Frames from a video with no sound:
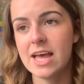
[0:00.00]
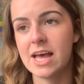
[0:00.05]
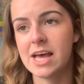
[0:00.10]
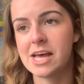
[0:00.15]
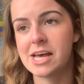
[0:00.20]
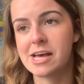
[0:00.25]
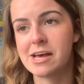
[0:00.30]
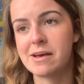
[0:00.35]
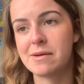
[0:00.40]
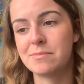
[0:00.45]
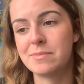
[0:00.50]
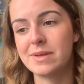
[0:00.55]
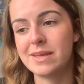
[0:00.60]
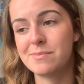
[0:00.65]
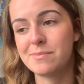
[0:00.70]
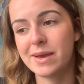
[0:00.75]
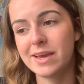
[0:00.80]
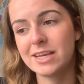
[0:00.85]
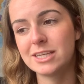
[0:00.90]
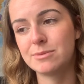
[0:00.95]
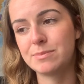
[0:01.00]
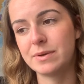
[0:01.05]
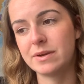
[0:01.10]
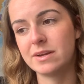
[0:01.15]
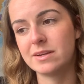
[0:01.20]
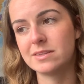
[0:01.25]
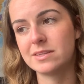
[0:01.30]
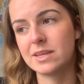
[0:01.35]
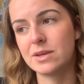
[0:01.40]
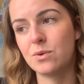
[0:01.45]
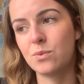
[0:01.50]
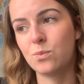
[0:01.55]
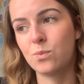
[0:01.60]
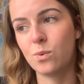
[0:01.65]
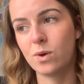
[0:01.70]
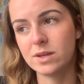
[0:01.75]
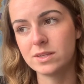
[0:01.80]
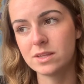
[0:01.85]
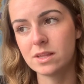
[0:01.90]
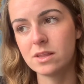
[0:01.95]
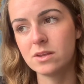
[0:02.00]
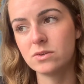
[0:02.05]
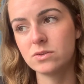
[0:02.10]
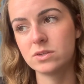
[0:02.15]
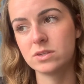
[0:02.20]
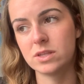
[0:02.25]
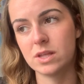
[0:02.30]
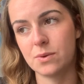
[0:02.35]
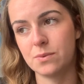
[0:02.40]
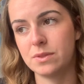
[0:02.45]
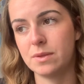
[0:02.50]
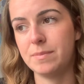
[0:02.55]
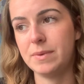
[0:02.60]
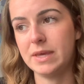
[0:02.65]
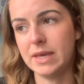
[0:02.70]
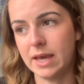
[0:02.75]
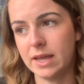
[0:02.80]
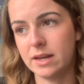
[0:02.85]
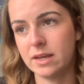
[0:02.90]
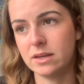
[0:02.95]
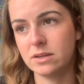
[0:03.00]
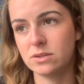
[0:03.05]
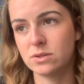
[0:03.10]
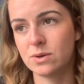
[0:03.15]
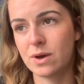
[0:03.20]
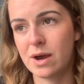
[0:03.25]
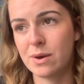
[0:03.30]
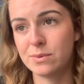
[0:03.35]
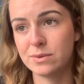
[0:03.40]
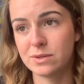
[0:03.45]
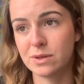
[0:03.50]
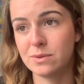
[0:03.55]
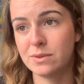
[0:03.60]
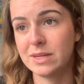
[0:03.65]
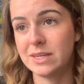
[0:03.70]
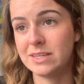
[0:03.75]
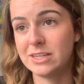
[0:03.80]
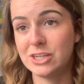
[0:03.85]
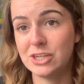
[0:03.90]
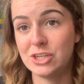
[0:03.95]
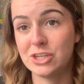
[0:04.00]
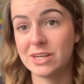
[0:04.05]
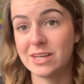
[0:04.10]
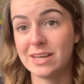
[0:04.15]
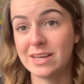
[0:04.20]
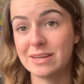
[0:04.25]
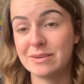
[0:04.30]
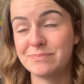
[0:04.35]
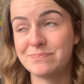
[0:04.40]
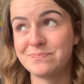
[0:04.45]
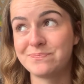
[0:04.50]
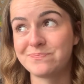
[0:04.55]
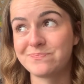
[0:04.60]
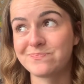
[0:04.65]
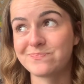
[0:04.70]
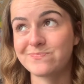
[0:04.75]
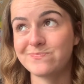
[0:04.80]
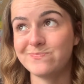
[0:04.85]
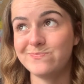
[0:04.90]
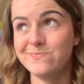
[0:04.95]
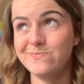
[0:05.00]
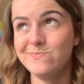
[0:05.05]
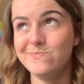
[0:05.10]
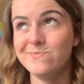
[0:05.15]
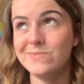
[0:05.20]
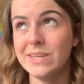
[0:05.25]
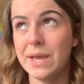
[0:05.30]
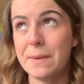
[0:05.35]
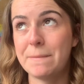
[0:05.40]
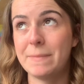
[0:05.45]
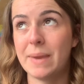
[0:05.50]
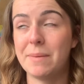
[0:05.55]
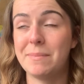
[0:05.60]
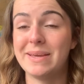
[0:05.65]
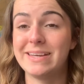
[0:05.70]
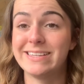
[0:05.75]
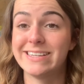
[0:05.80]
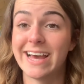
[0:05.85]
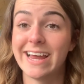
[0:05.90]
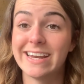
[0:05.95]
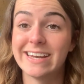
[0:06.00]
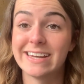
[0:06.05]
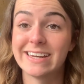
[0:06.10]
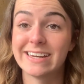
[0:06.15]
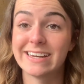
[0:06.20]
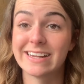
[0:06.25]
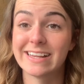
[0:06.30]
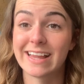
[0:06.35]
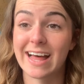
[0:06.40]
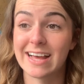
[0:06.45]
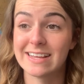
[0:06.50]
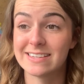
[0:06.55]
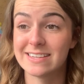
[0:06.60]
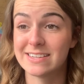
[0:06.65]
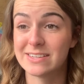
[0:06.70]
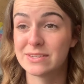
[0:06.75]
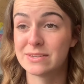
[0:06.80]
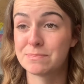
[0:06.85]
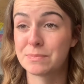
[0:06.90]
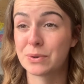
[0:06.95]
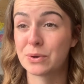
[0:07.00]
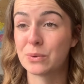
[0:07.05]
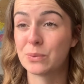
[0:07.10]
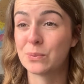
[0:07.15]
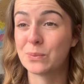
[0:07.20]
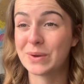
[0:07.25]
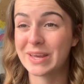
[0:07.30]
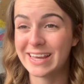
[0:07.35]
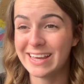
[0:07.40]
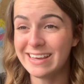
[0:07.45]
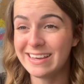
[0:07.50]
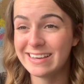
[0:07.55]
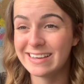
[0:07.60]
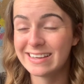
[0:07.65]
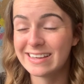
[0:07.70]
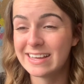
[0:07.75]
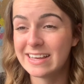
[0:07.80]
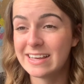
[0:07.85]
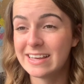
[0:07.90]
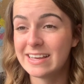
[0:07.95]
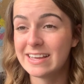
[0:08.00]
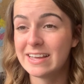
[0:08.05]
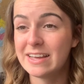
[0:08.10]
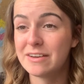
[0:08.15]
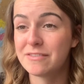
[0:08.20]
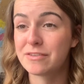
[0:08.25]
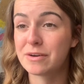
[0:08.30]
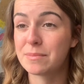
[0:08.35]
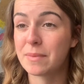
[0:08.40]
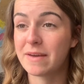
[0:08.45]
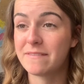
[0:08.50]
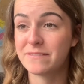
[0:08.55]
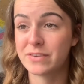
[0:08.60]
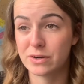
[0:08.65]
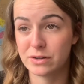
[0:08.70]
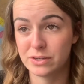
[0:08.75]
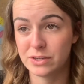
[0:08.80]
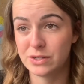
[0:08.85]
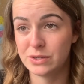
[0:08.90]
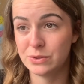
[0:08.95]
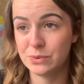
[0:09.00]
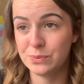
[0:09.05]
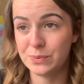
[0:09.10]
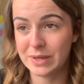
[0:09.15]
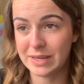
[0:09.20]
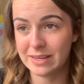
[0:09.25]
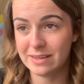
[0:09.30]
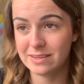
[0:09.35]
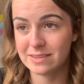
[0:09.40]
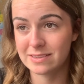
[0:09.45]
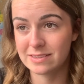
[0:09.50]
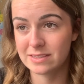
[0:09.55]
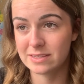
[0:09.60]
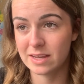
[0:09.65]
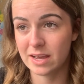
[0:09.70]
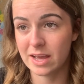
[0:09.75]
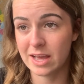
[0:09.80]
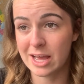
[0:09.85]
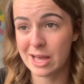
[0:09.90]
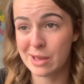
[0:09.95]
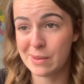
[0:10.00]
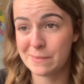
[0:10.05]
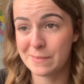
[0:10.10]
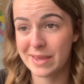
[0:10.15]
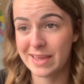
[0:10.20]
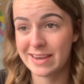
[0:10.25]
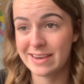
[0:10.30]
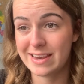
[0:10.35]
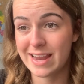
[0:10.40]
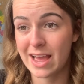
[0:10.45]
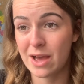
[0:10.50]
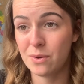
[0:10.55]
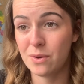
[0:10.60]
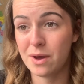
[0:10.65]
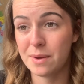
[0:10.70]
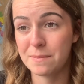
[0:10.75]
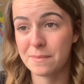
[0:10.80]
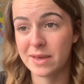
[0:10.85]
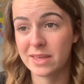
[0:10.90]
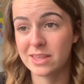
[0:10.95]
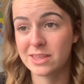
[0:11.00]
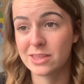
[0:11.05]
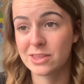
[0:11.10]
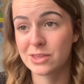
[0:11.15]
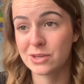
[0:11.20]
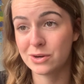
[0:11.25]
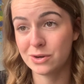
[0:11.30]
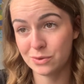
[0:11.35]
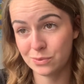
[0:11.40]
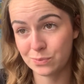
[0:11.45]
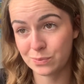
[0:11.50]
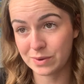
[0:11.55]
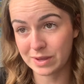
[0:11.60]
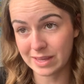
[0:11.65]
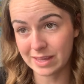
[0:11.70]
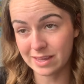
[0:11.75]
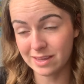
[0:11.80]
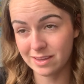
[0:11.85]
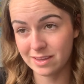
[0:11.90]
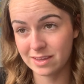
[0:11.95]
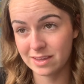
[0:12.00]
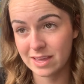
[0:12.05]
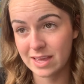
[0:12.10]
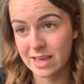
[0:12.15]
In my experience, it was a little slow in the beginning. So I was only teaching maybe 10 classes per week for my first 2 weeks. And now on my 3rd week,